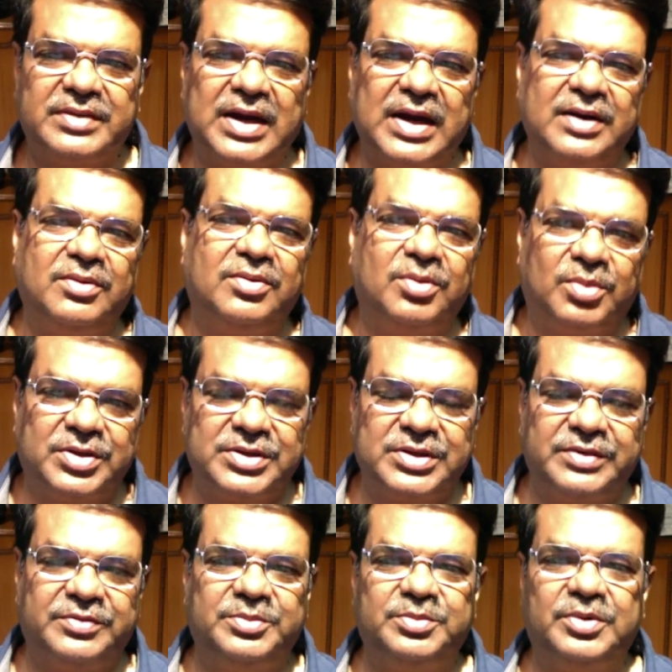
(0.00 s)
I don't know what is the
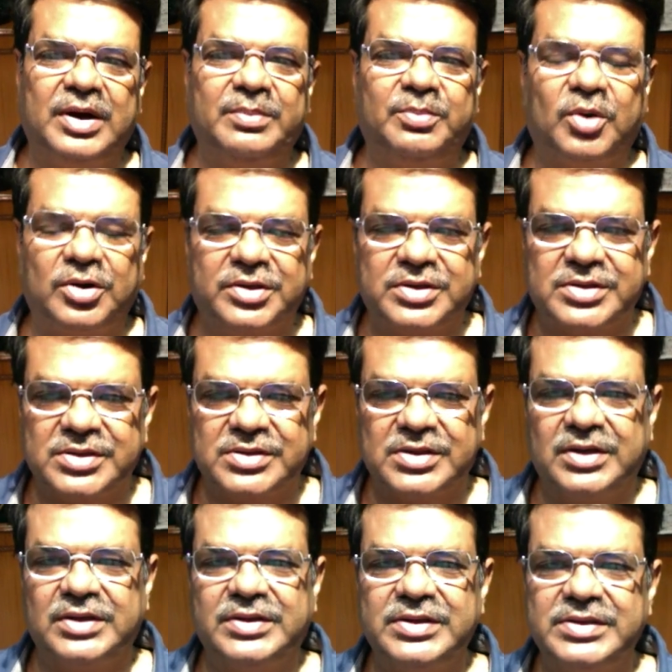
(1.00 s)
difference between a hypothesis
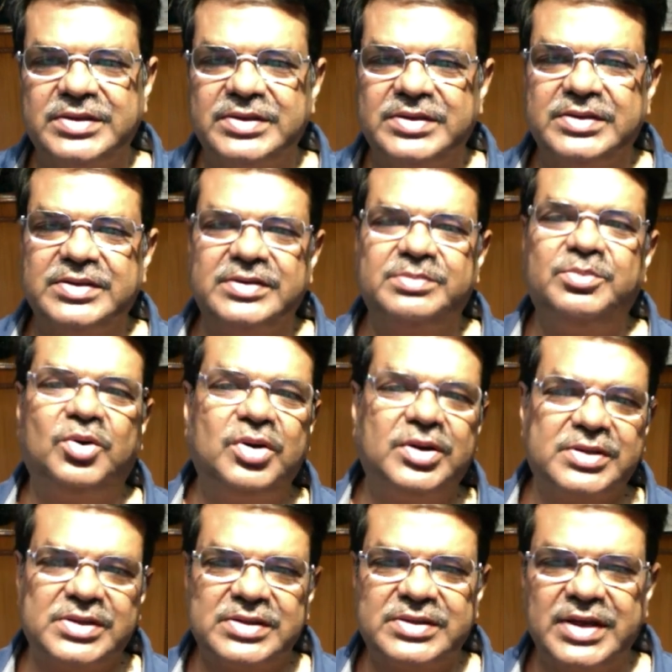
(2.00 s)
and a thesis. It's more or
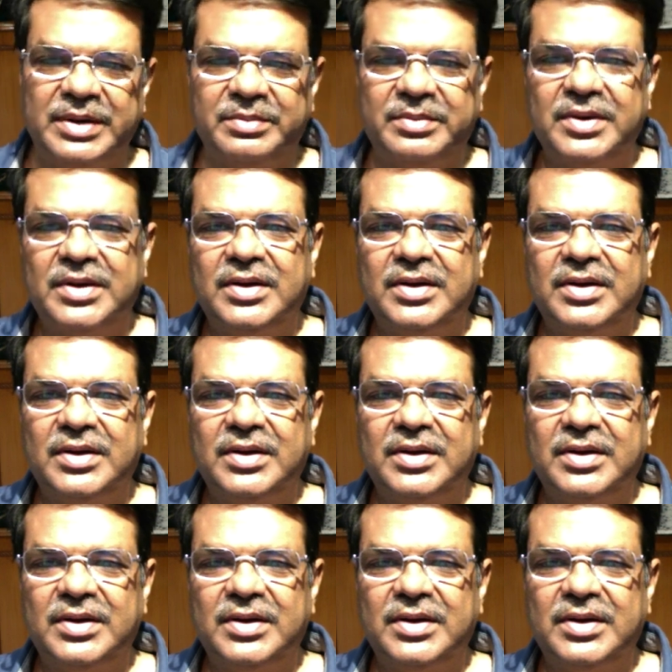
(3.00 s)
less the same.